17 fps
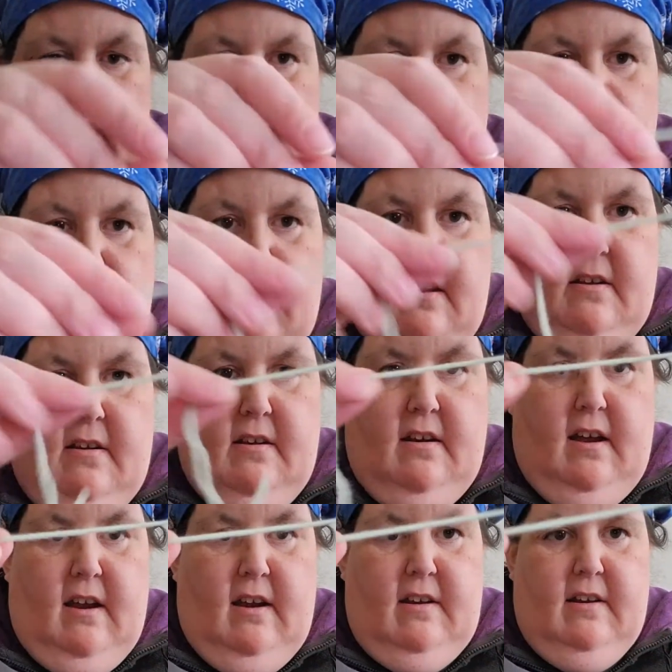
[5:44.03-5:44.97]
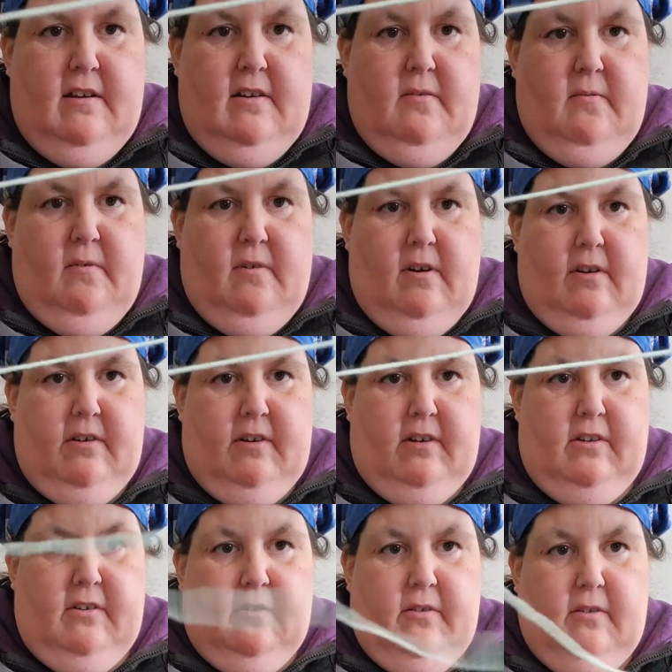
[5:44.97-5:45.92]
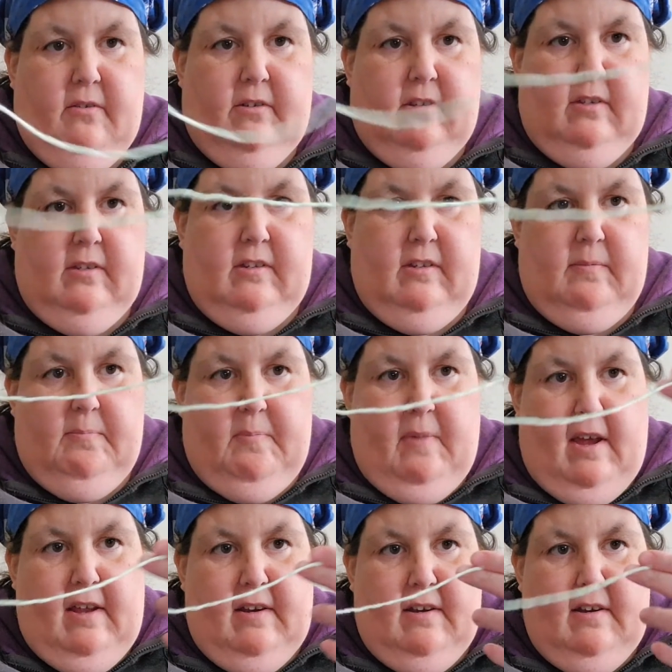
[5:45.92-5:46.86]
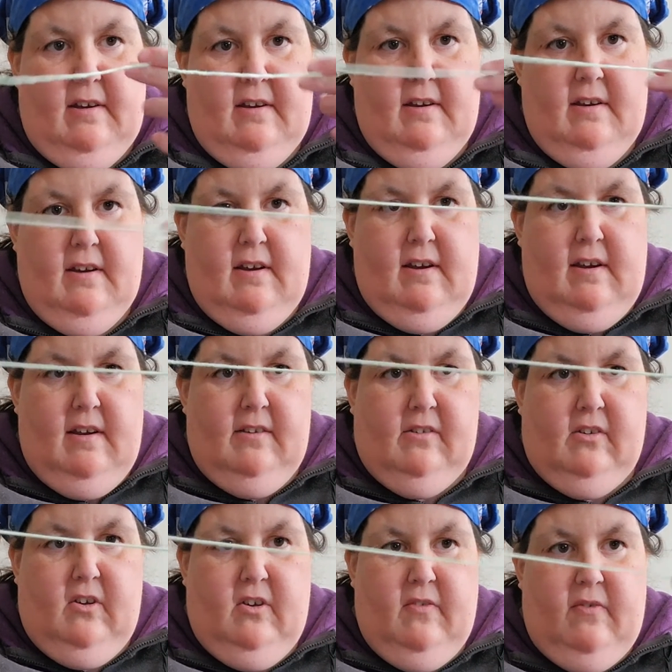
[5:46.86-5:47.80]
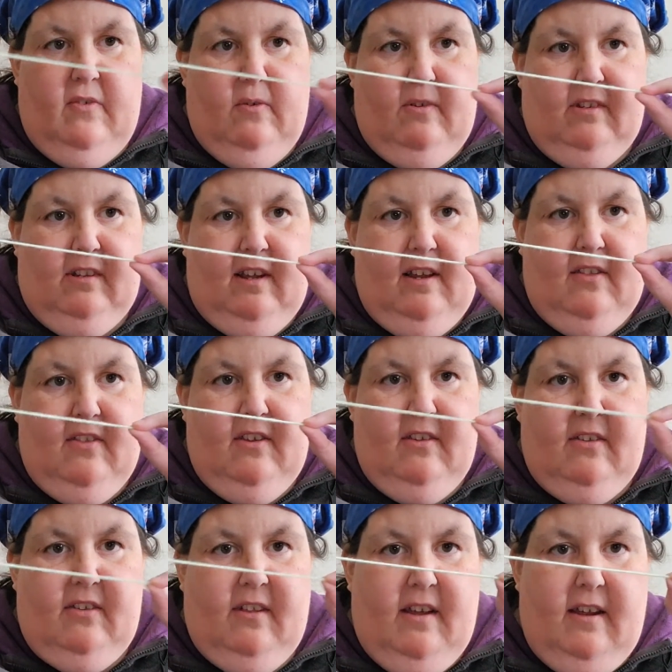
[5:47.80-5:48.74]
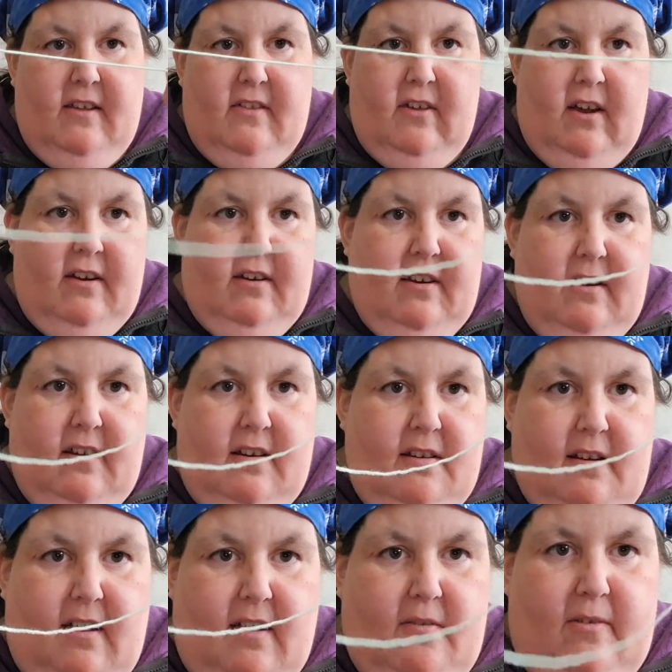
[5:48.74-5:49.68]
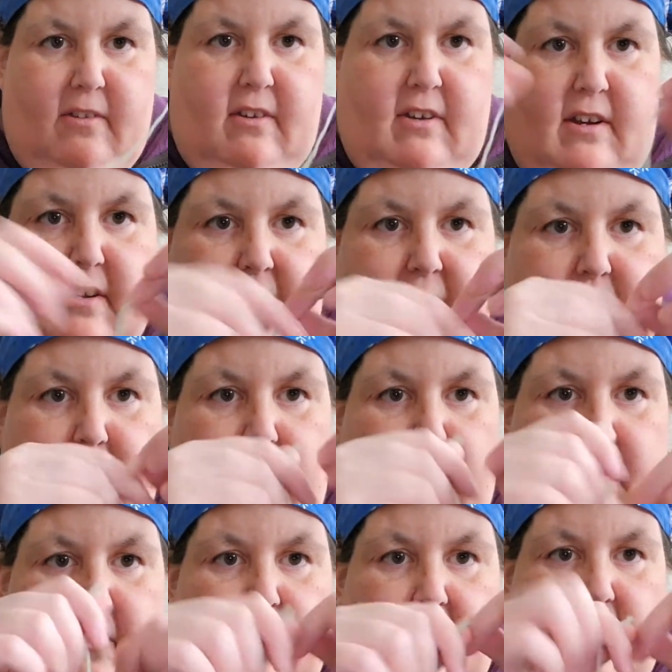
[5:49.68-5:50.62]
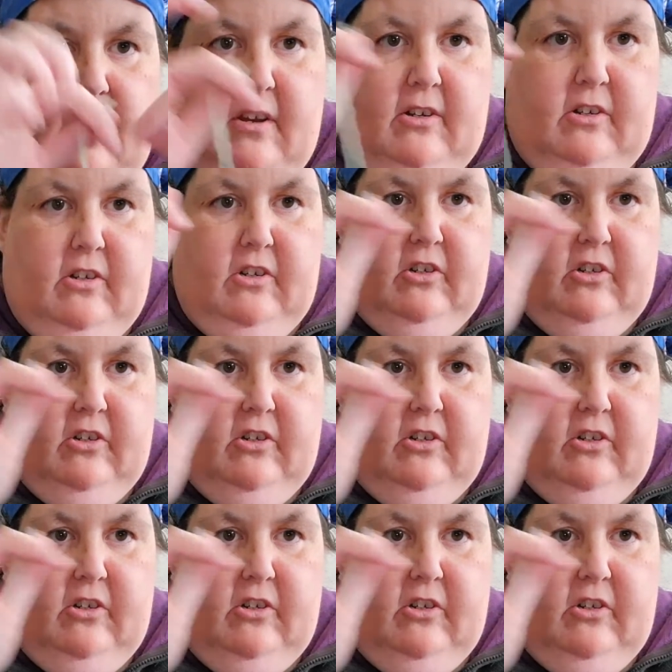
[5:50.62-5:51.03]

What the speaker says: and I didn't want to spend. So if it was like this length, I wasn't going to spend the...